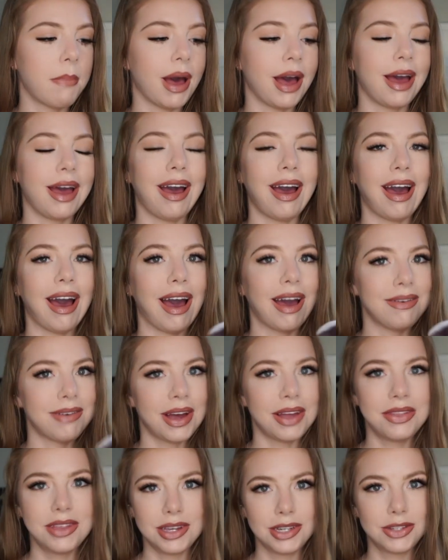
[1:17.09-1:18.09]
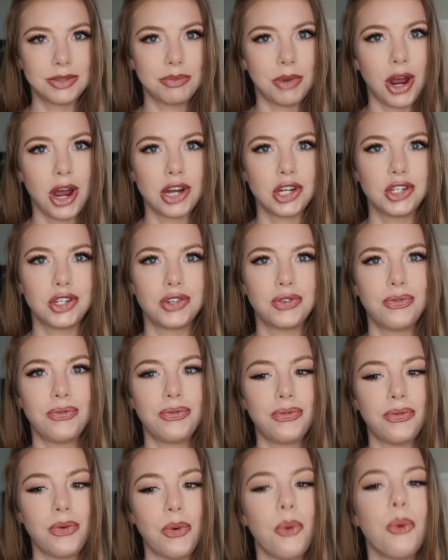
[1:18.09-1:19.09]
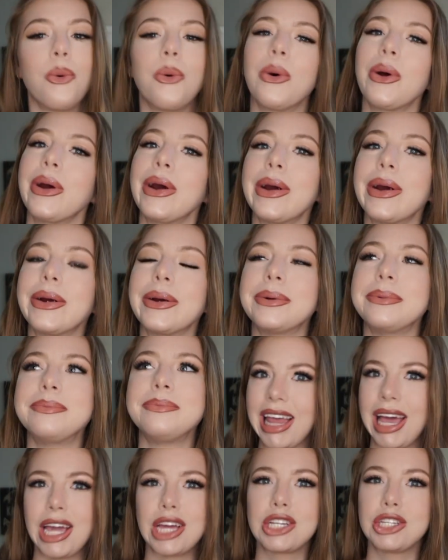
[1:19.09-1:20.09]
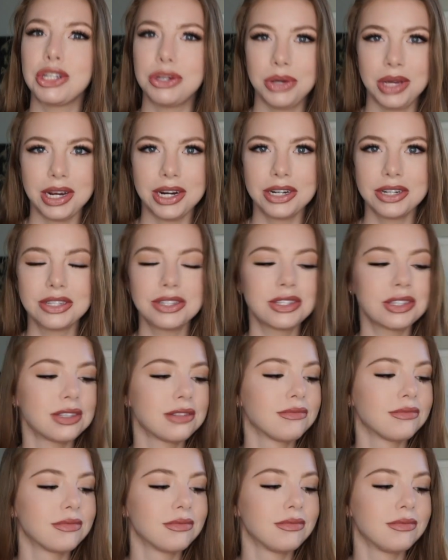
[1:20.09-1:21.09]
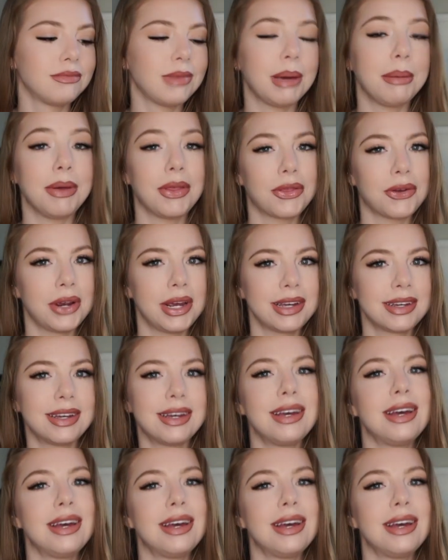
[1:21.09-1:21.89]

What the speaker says: but I've had this brush for like 2 years, maybe 3.